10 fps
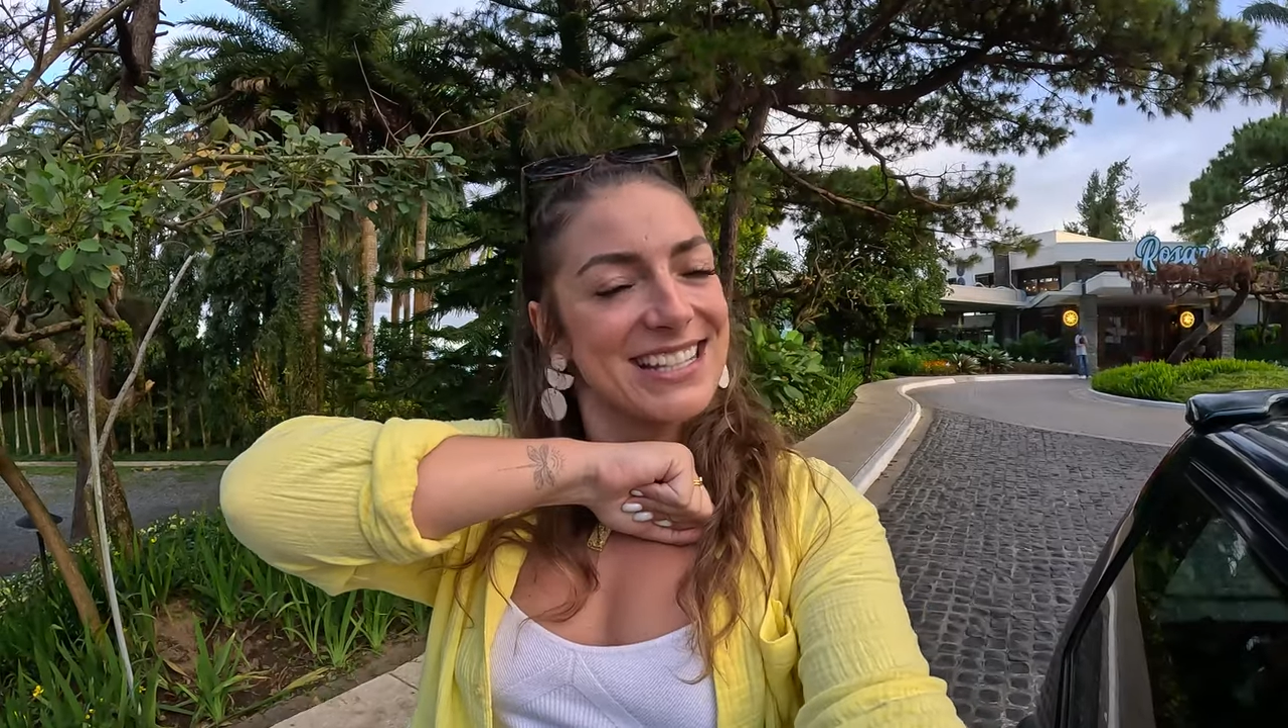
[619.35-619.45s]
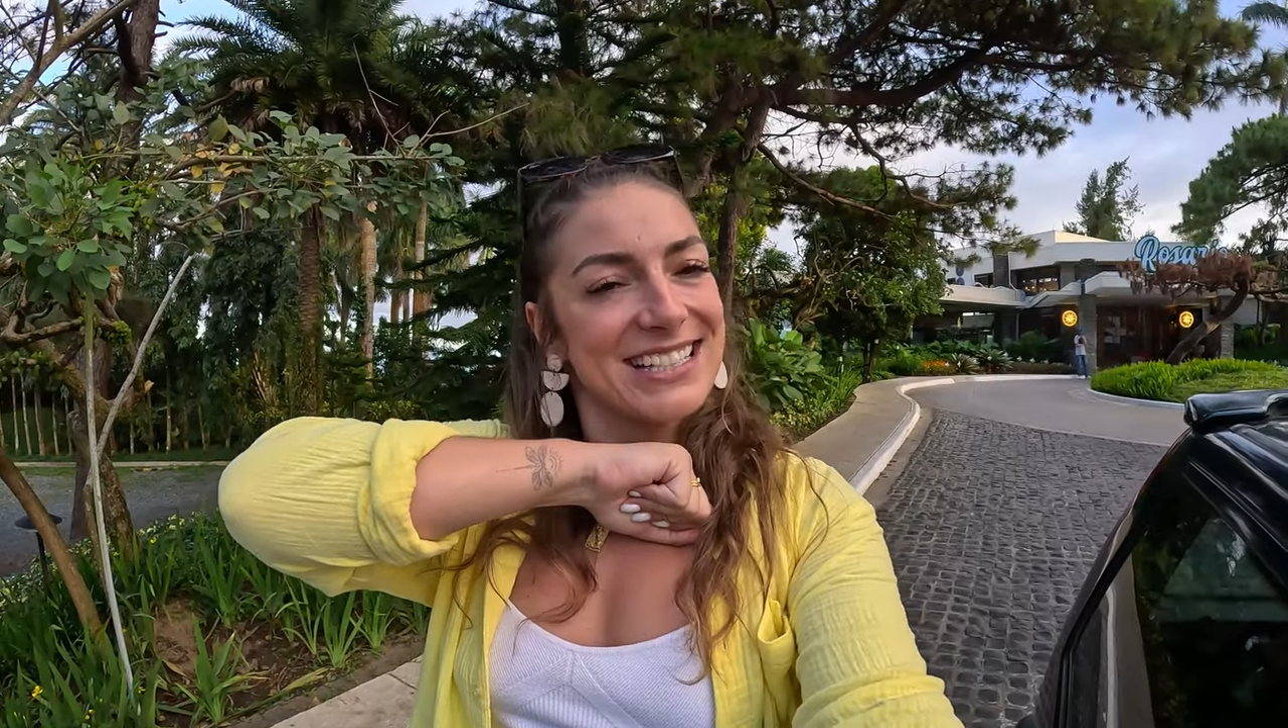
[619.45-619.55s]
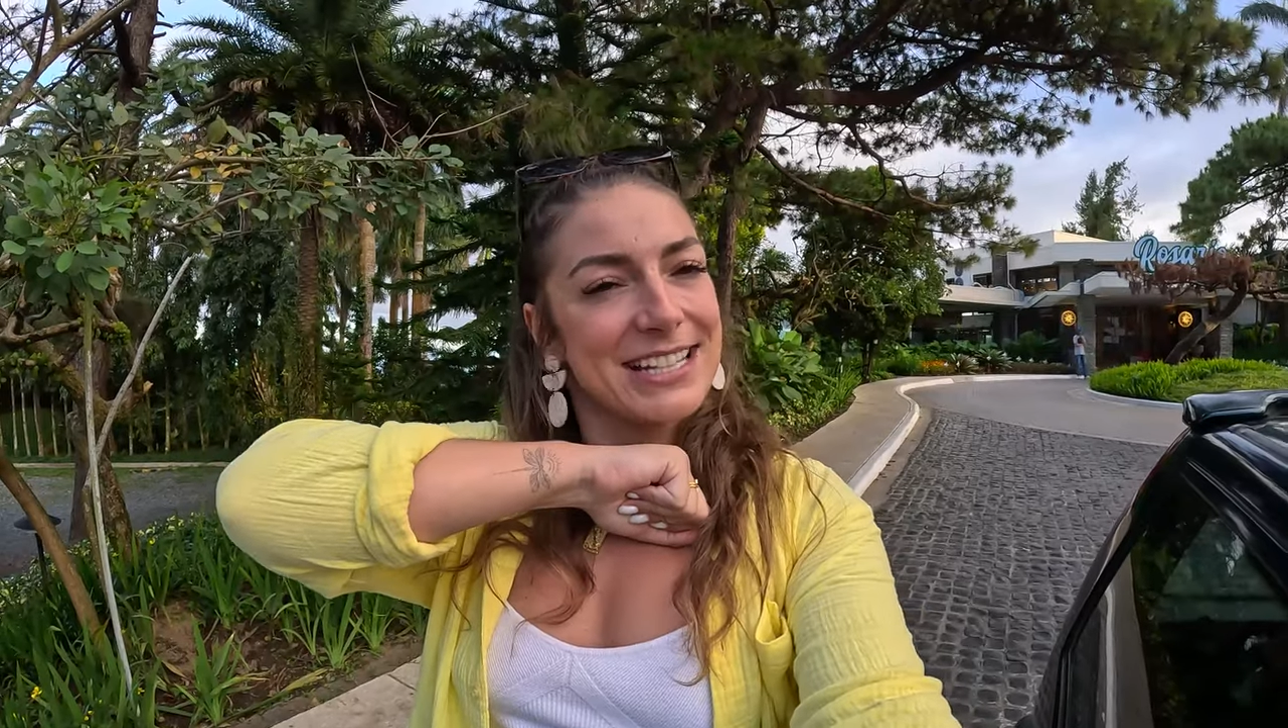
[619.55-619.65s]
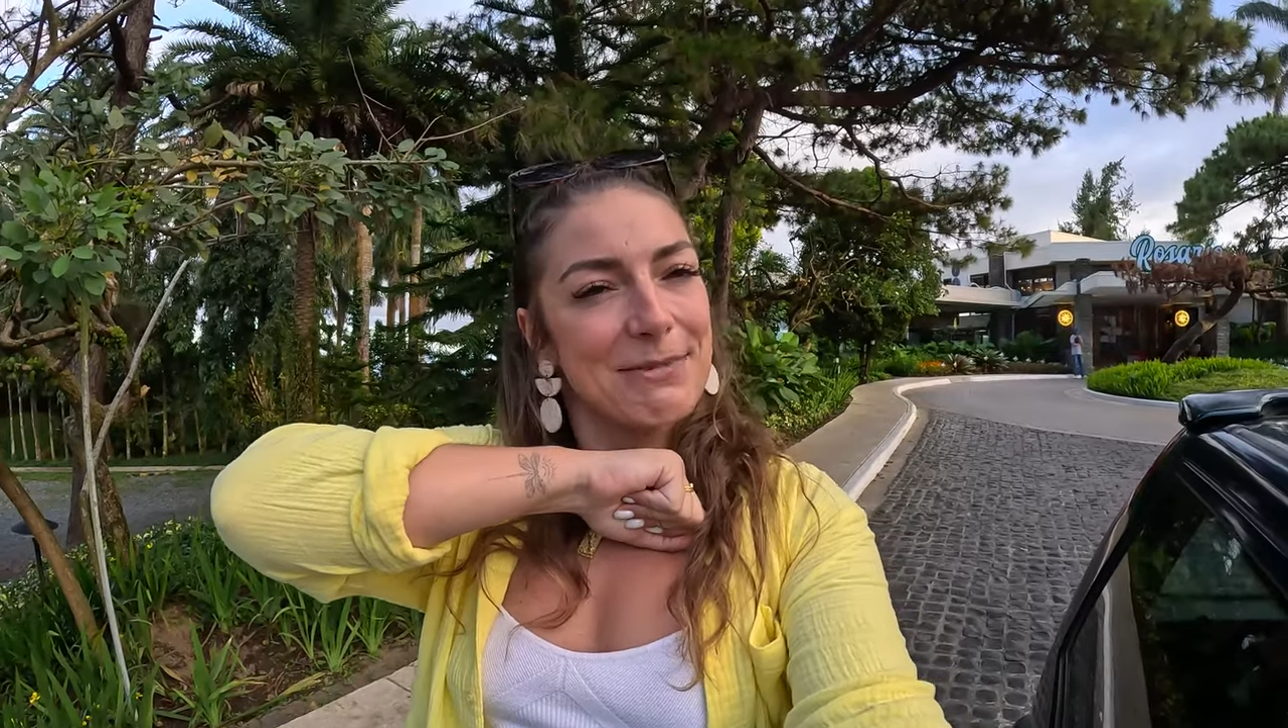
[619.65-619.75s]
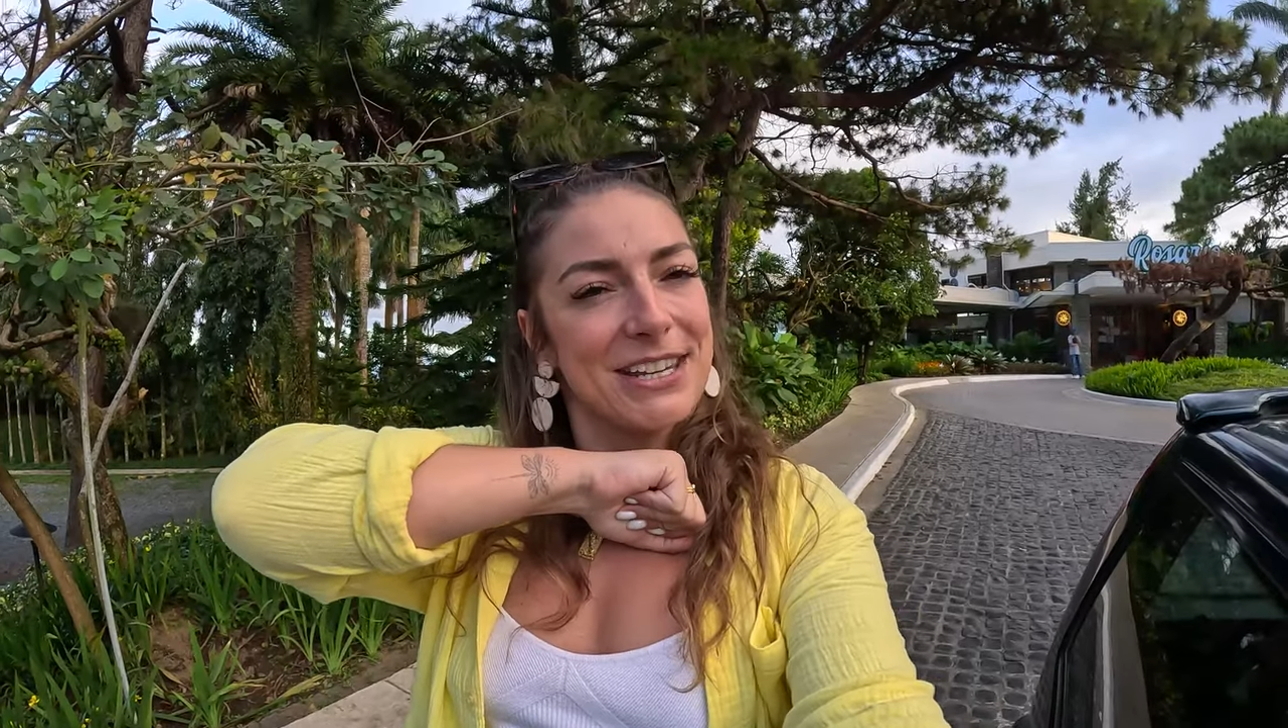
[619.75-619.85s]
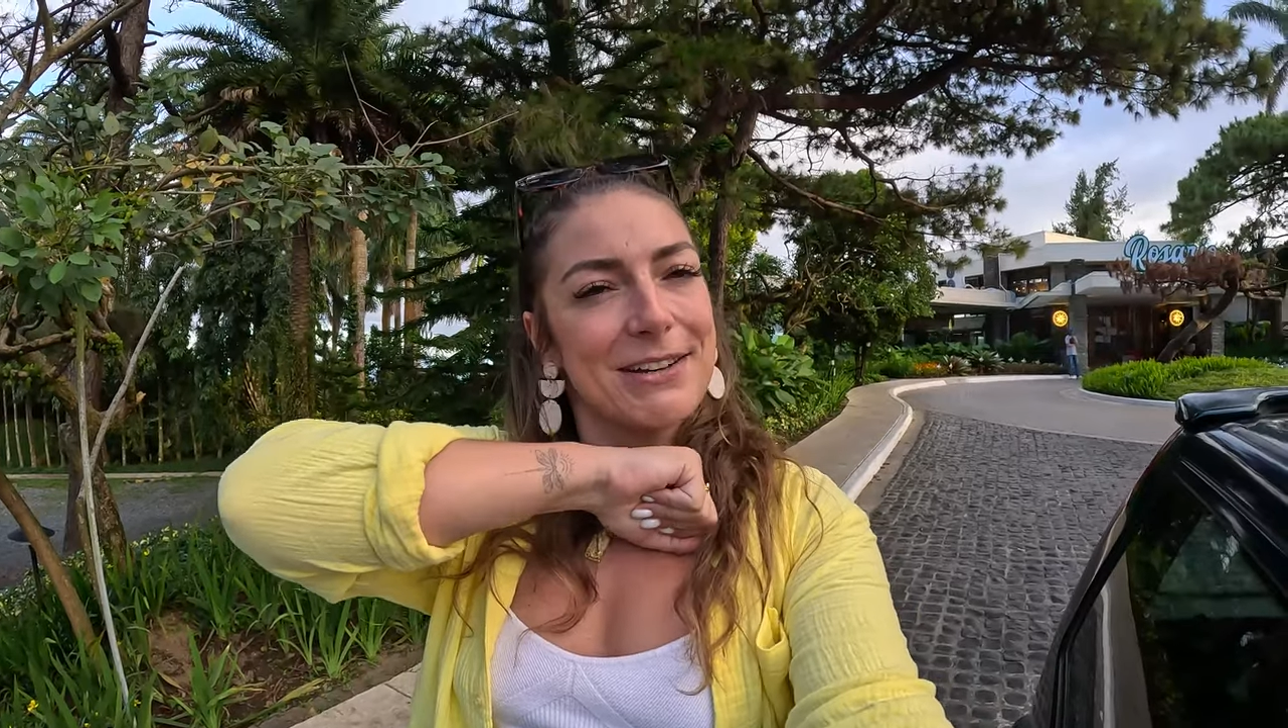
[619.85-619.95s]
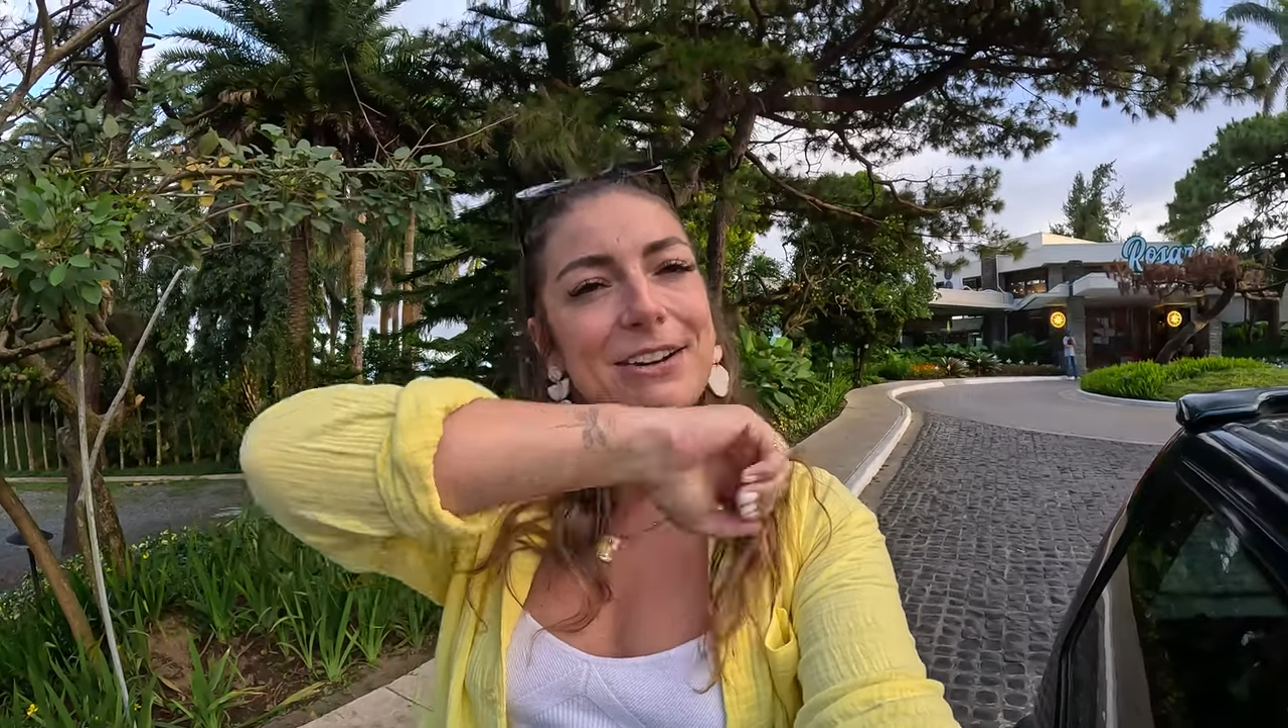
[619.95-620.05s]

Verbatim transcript: next time here